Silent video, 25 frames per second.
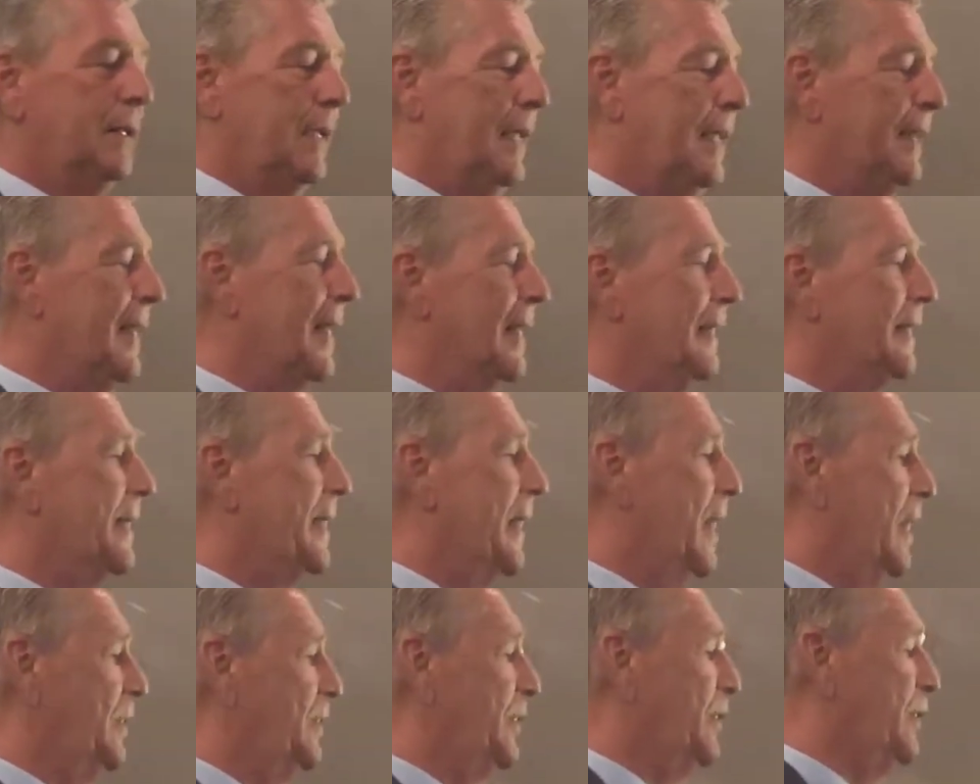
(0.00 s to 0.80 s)
And that
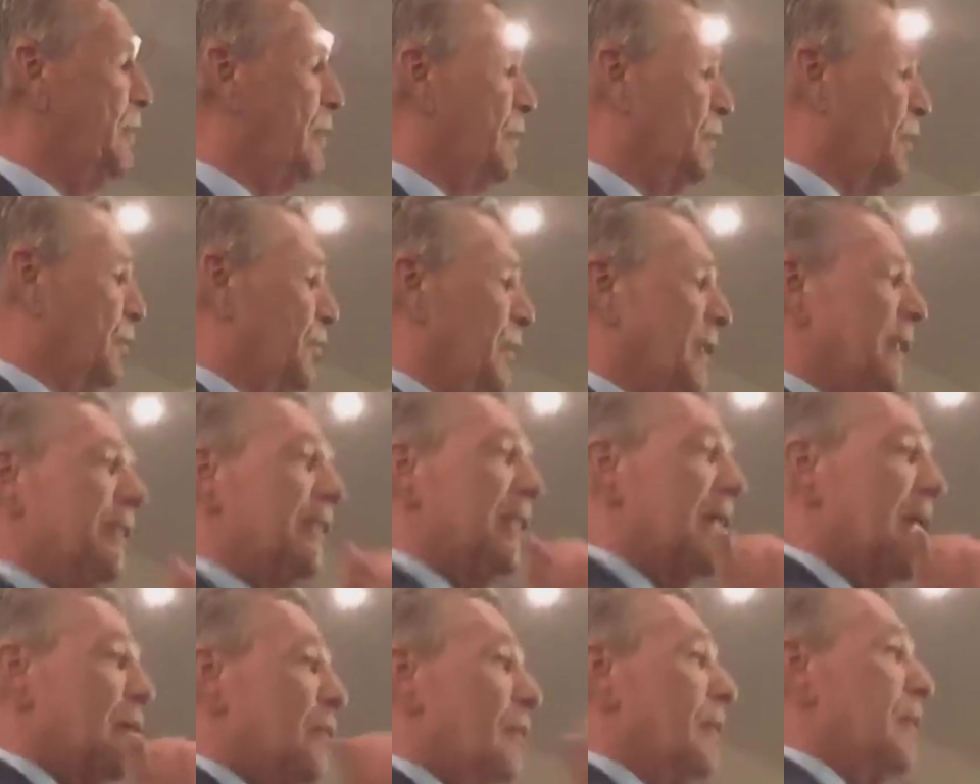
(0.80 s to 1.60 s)
tells us what we
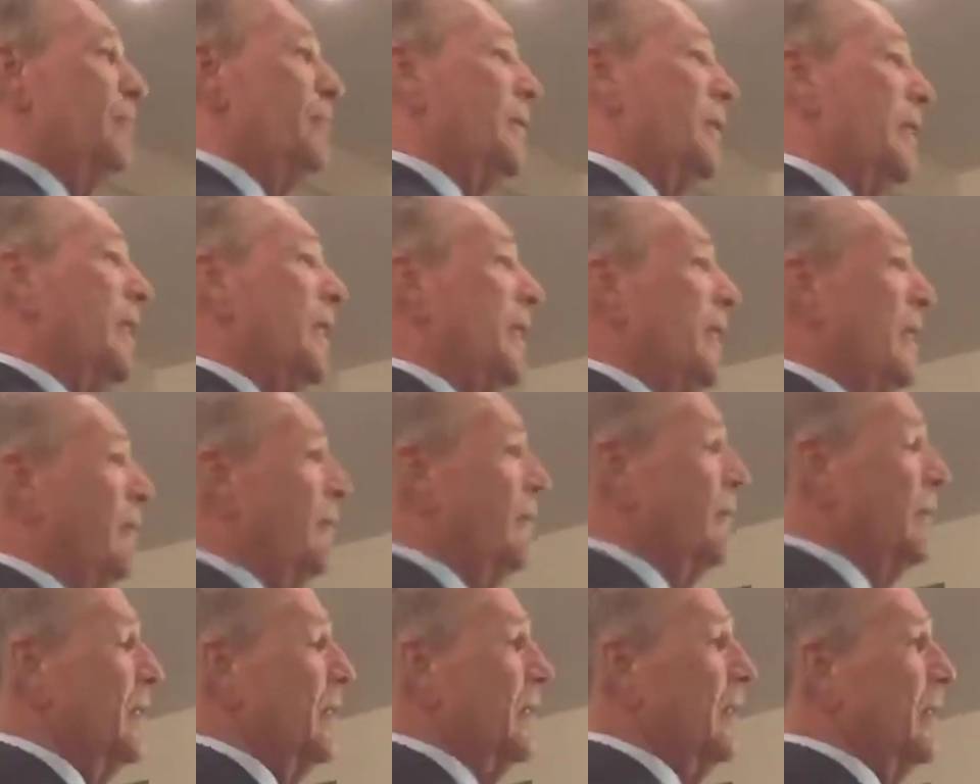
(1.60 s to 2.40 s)
say we
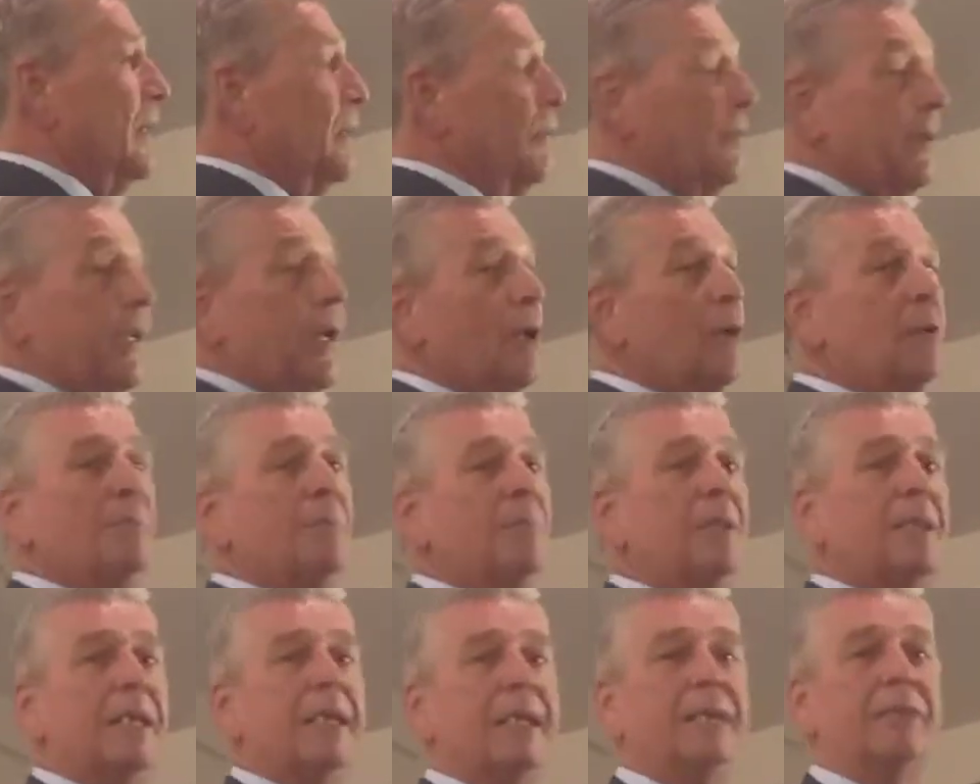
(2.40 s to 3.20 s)
believe, we don't
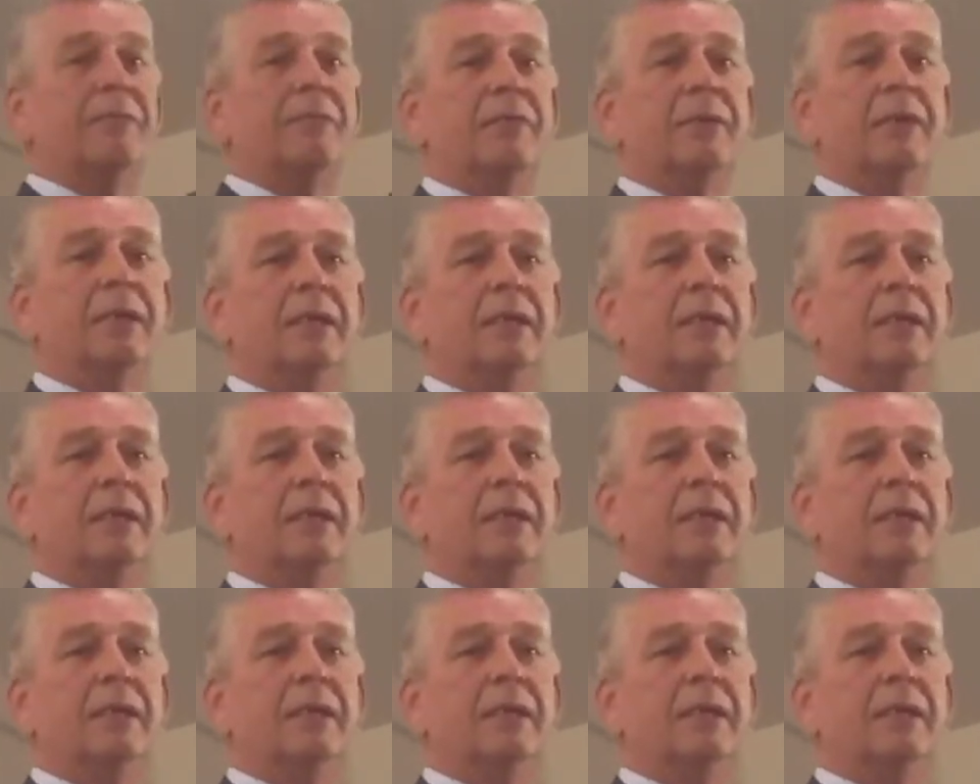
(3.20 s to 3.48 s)
believe.